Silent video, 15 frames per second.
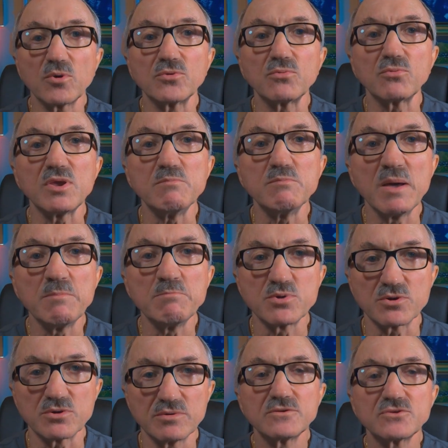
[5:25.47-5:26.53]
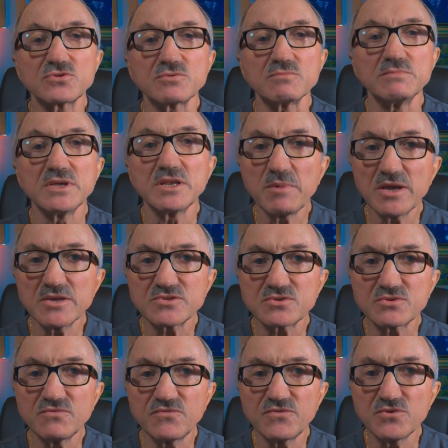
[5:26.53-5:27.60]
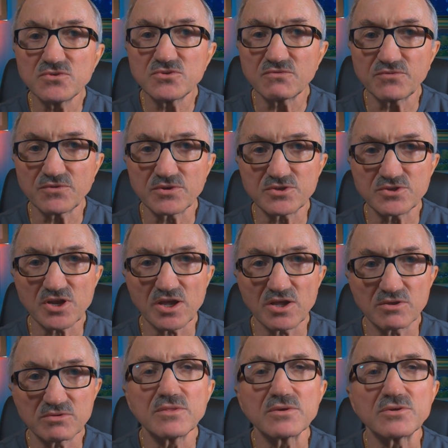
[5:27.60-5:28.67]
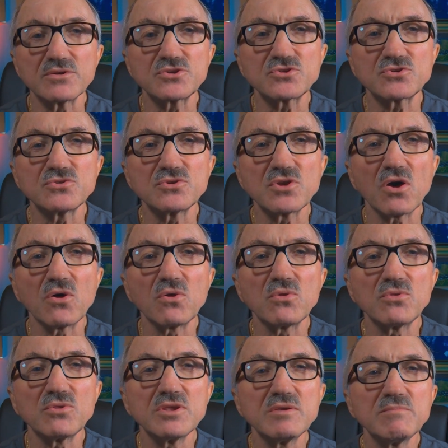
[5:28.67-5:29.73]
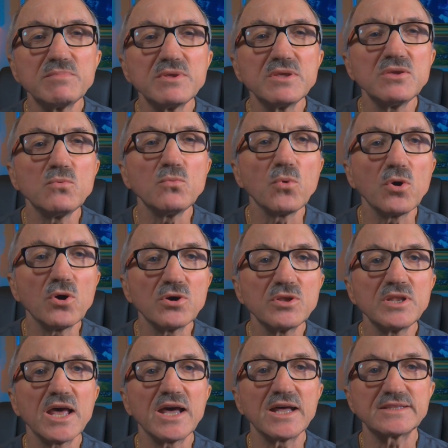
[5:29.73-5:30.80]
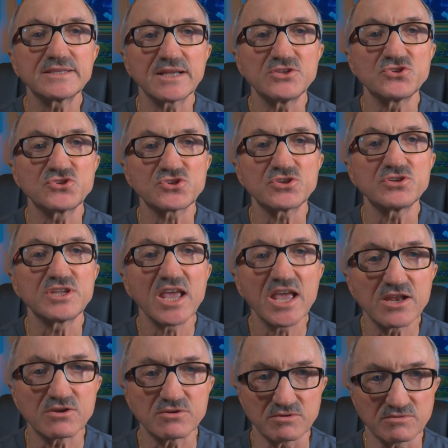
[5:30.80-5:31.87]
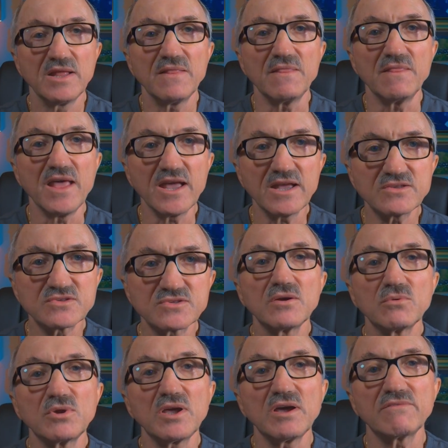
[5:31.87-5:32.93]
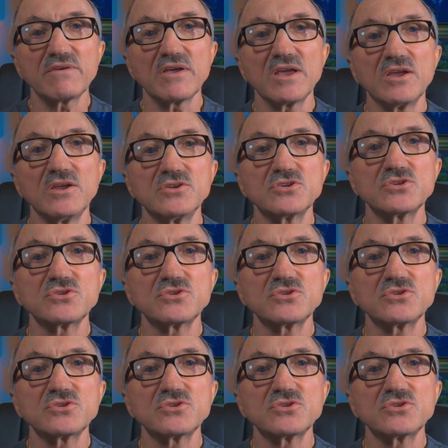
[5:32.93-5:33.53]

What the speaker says: remember, to minimize confusion for the child, there should only be one attention getter. Next, we have age